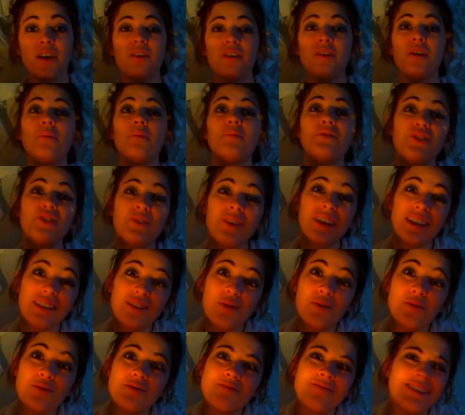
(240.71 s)
Yeah, but you can
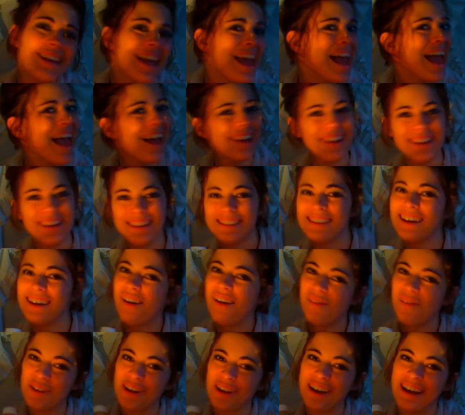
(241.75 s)
call me
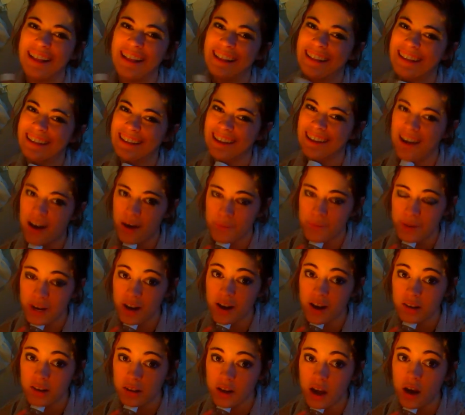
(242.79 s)
anytime, darling. I mean,
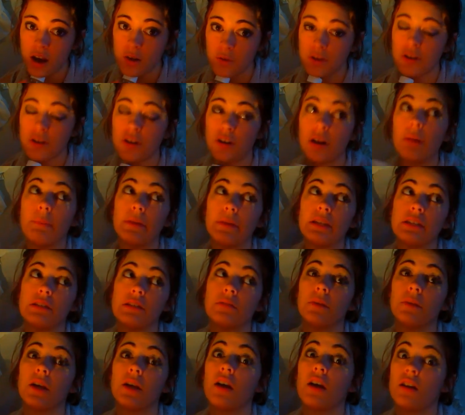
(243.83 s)
I know you're gonna
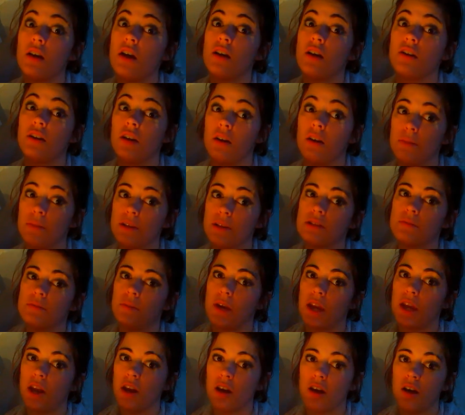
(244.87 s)
miss me. I know you're gonna miss
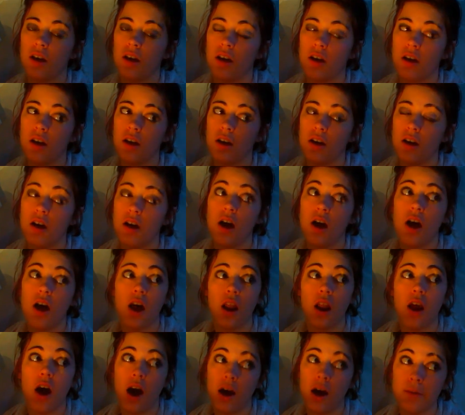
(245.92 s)
me.
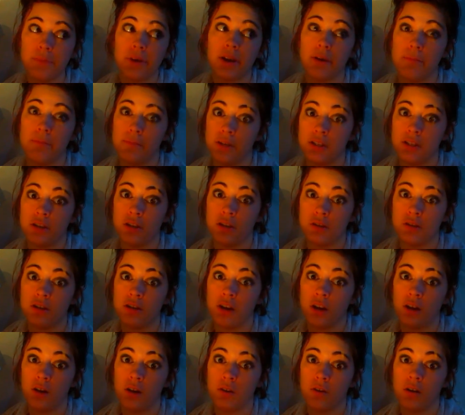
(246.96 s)
And I'm gonna miss you
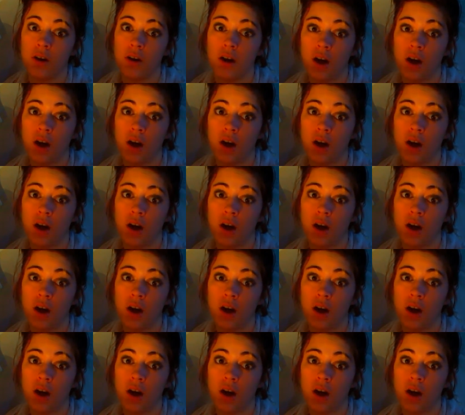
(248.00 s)
too.